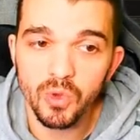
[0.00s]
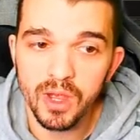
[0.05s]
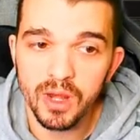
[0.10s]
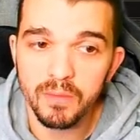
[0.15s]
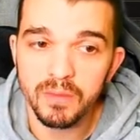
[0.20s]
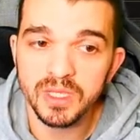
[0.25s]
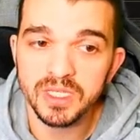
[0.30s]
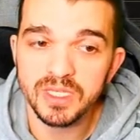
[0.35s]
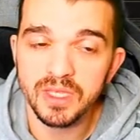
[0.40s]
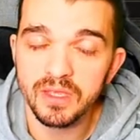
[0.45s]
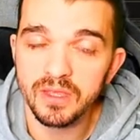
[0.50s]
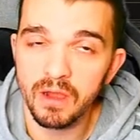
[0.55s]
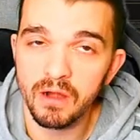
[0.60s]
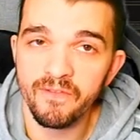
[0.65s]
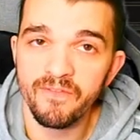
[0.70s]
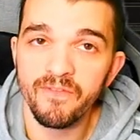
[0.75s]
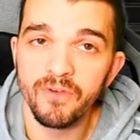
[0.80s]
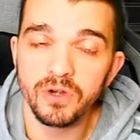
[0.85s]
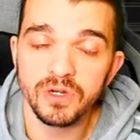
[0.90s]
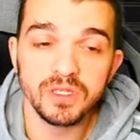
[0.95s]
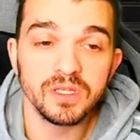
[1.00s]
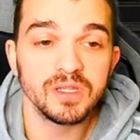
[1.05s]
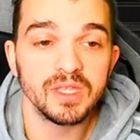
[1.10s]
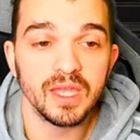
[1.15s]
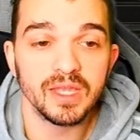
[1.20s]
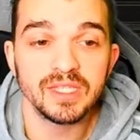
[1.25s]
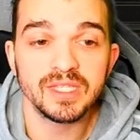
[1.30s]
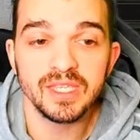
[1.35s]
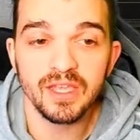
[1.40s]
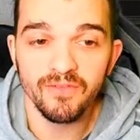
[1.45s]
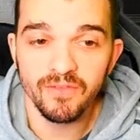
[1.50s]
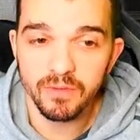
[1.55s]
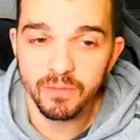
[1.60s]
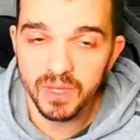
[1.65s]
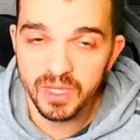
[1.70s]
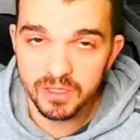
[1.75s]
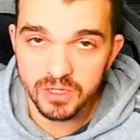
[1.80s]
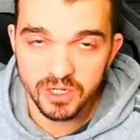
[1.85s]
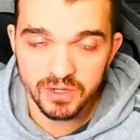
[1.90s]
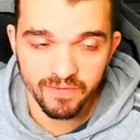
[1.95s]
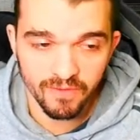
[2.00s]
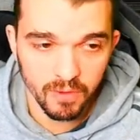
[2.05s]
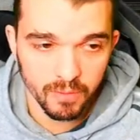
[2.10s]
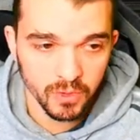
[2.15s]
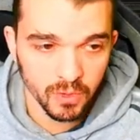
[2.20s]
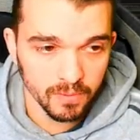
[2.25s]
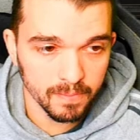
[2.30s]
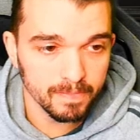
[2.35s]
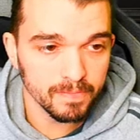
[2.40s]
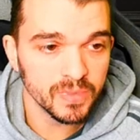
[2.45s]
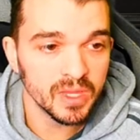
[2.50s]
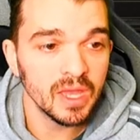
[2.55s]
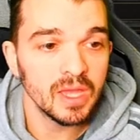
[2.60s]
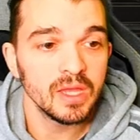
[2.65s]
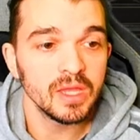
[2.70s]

to enemies that are further than 7 meters from you.